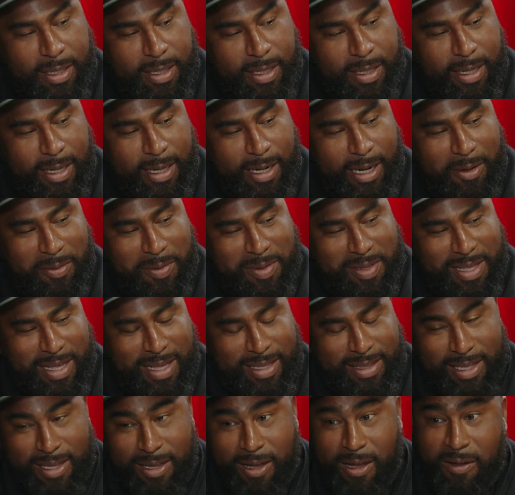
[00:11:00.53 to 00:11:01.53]
And I was
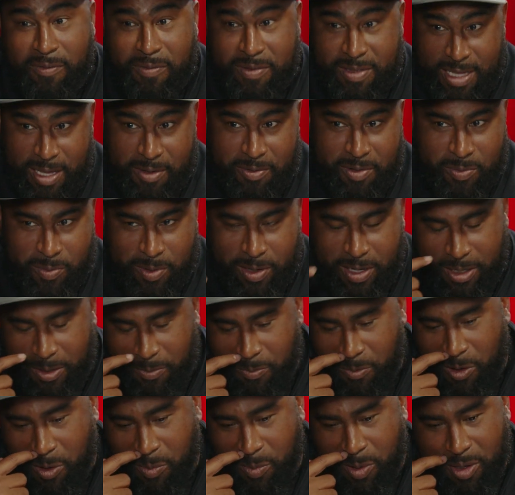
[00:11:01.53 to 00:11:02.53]
at the office, I was working at
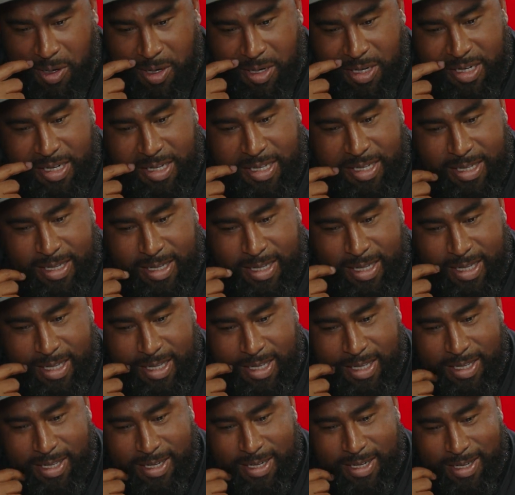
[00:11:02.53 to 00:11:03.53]
Walmart,
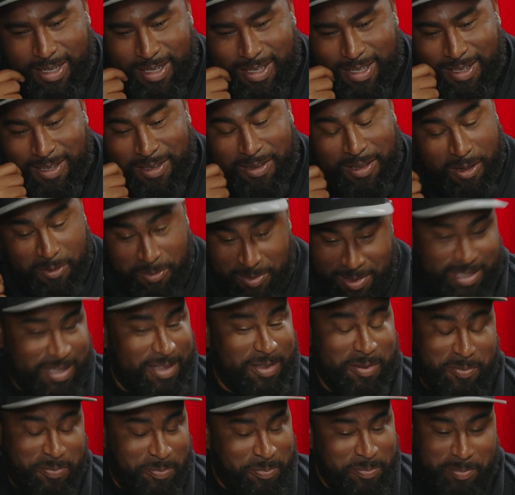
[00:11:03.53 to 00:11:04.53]
and I was in
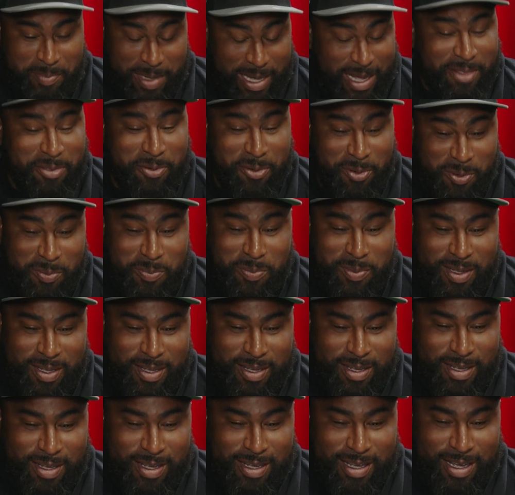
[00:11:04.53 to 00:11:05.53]
the bathroom,
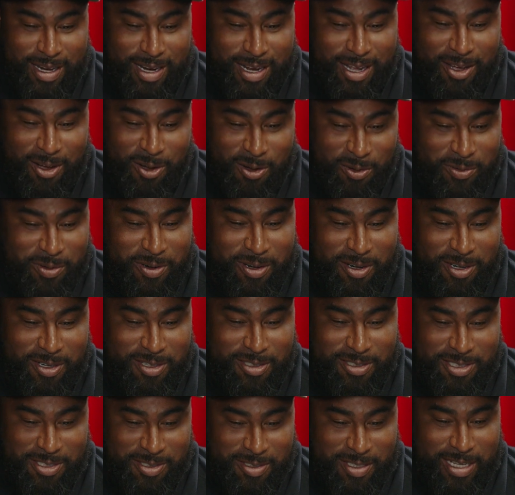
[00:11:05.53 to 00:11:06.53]
and I
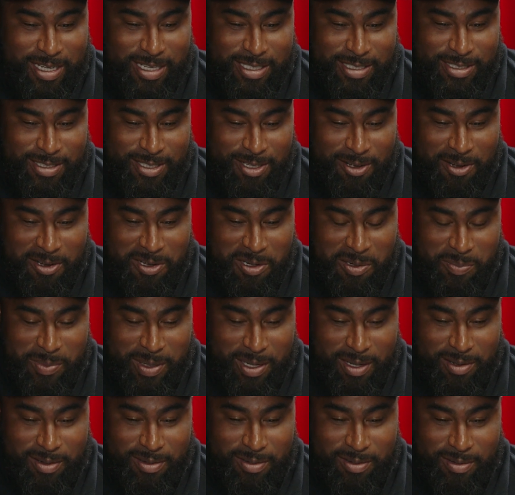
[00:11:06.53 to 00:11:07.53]
overheard two guys talking
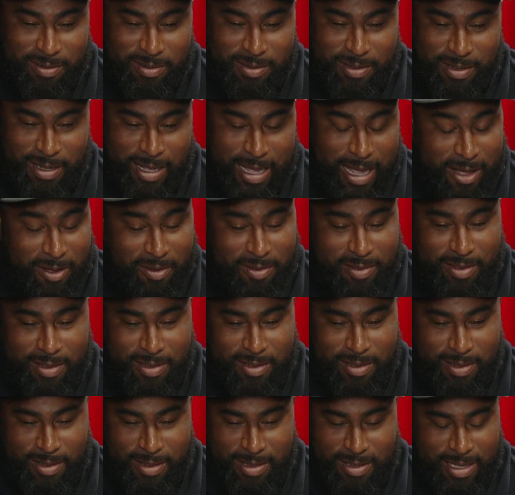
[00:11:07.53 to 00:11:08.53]
about the
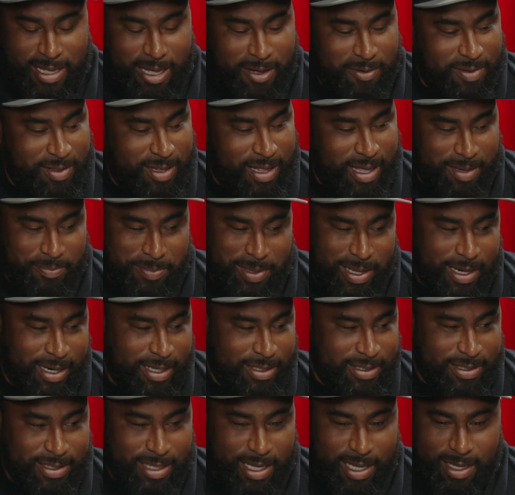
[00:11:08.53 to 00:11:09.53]
house. And this guy was like, man, I
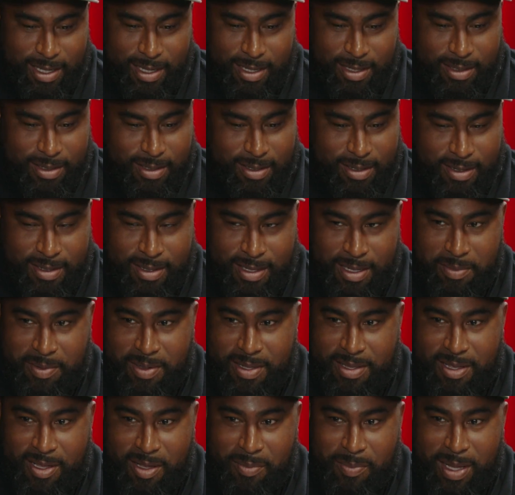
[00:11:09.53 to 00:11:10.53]
just can't seem
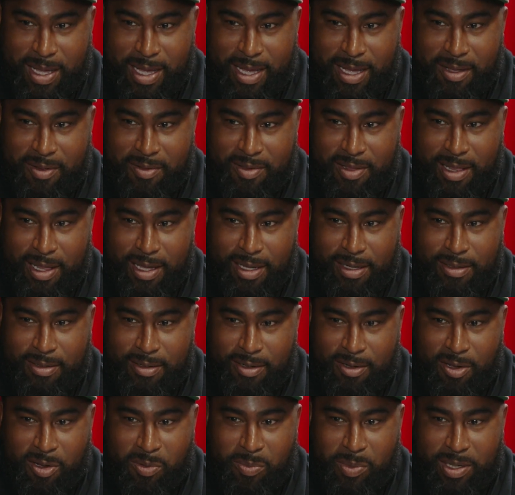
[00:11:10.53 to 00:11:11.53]
to sell my house. Like
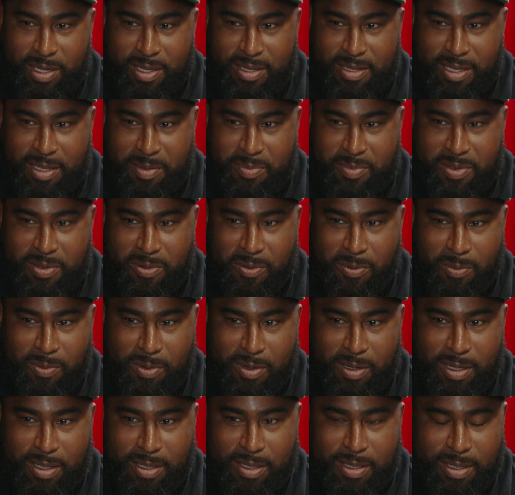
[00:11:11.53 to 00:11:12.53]
nobody seems to
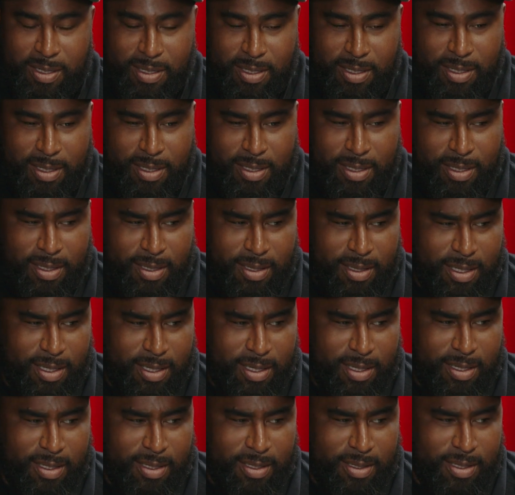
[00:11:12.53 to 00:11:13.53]
want
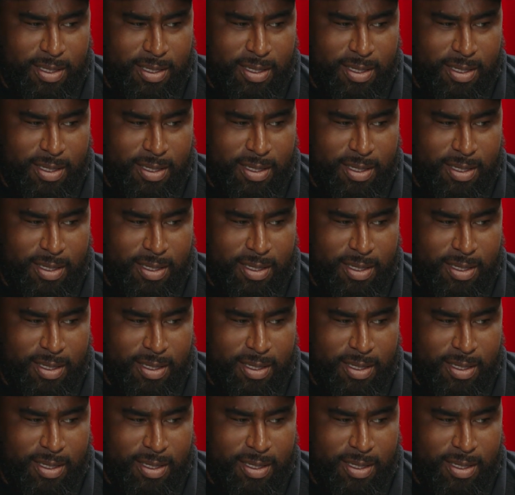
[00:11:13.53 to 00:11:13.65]
the